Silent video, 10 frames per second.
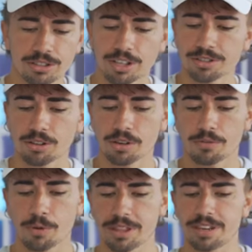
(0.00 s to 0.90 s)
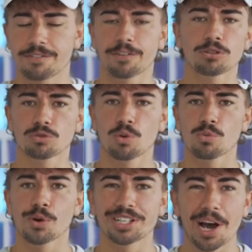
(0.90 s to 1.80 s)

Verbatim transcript: So let's start off with the first one, which